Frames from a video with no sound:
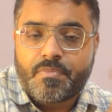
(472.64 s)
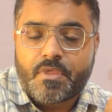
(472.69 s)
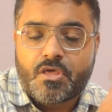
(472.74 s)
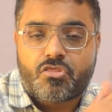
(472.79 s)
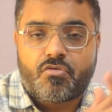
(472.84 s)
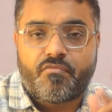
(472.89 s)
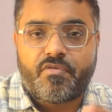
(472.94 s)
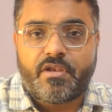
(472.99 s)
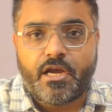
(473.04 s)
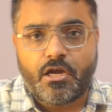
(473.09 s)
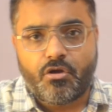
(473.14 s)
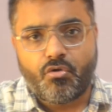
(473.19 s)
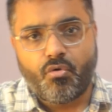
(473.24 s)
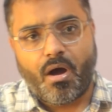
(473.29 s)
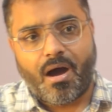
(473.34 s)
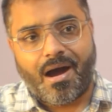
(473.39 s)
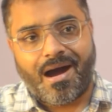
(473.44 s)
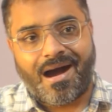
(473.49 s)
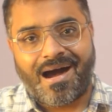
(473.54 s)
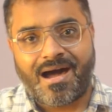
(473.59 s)
So we need
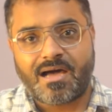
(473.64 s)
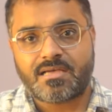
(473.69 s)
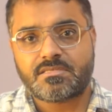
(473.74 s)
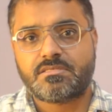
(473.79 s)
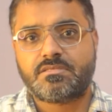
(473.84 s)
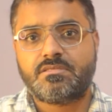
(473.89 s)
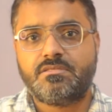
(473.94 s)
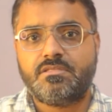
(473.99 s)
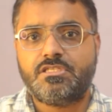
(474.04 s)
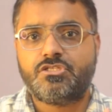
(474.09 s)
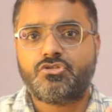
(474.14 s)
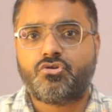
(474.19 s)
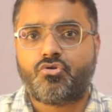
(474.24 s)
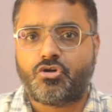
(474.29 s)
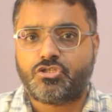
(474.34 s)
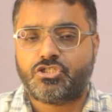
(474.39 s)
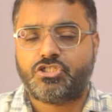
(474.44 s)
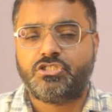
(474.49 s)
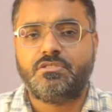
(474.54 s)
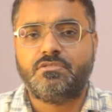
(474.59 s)
to ask these
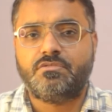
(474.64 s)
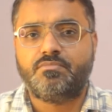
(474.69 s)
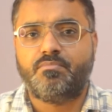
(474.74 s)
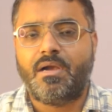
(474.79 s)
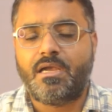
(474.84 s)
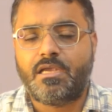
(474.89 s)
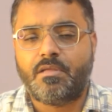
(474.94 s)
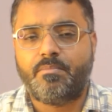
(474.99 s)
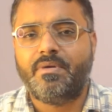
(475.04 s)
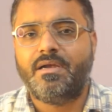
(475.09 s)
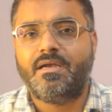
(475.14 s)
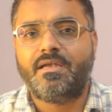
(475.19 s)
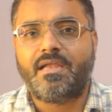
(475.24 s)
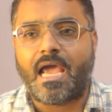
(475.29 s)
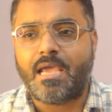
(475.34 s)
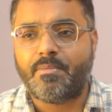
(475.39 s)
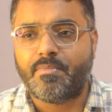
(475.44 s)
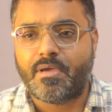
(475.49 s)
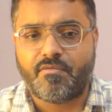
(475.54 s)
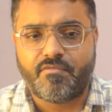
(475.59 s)
questions multiple
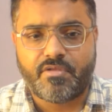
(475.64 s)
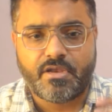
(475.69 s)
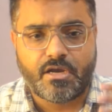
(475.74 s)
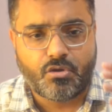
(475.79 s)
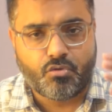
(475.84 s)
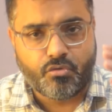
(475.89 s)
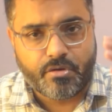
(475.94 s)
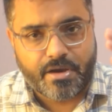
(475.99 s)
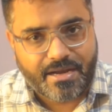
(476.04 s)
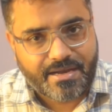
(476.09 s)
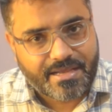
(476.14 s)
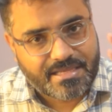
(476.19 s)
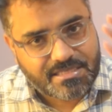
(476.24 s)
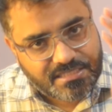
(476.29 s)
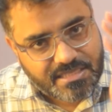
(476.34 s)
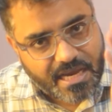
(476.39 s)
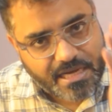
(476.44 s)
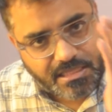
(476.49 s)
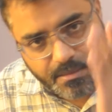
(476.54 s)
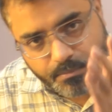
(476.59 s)
times and we need to get
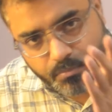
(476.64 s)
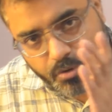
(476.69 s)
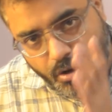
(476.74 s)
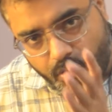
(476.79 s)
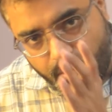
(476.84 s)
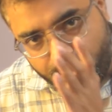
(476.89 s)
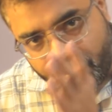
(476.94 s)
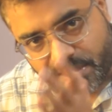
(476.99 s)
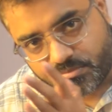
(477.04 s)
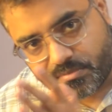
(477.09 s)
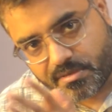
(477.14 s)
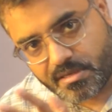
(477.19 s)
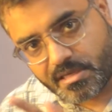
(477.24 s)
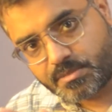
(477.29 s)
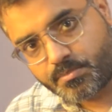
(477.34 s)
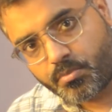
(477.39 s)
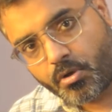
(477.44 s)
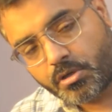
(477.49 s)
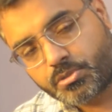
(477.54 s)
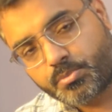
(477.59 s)
inside the problem as much as
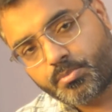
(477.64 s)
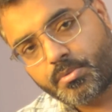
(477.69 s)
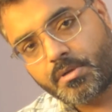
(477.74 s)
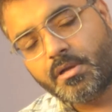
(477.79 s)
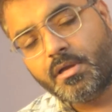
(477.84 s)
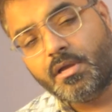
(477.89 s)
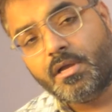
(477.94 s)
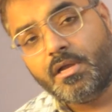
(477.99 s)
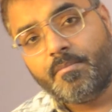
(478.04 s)
possible.